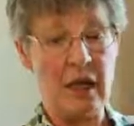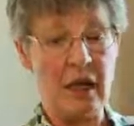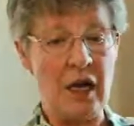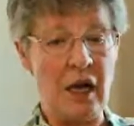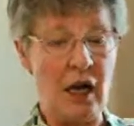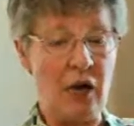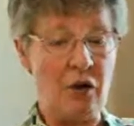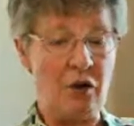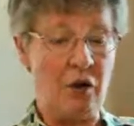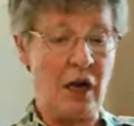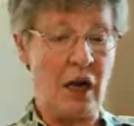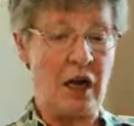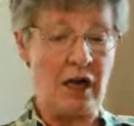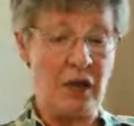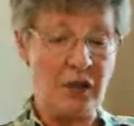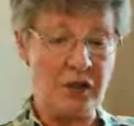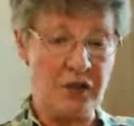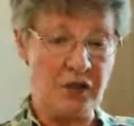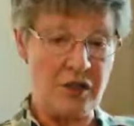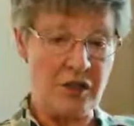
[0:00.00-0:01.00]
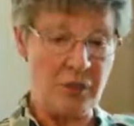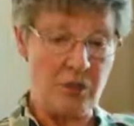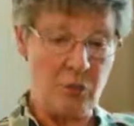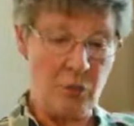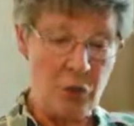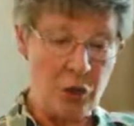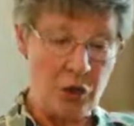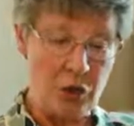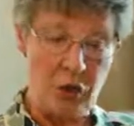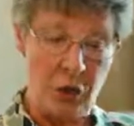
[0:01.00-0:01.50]
Now, a lot of
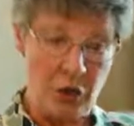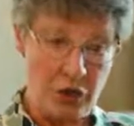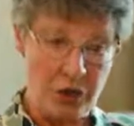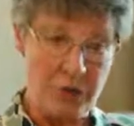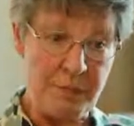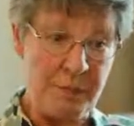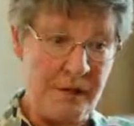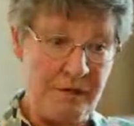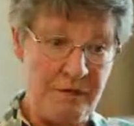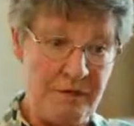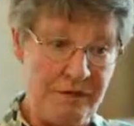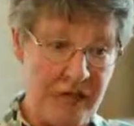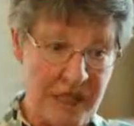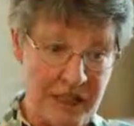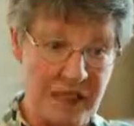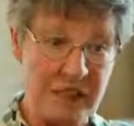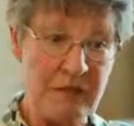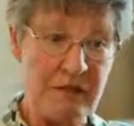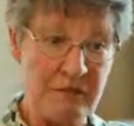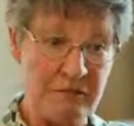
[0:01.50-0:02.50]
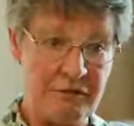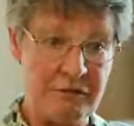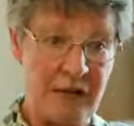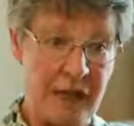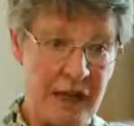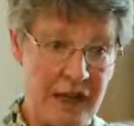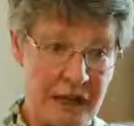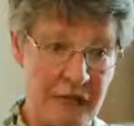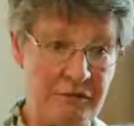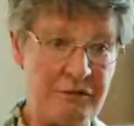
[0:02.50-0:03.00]
them would not be fit for
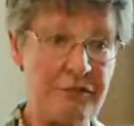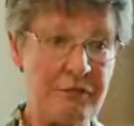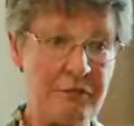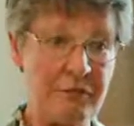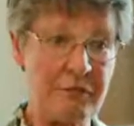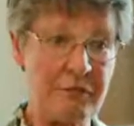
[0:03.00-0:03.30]
life.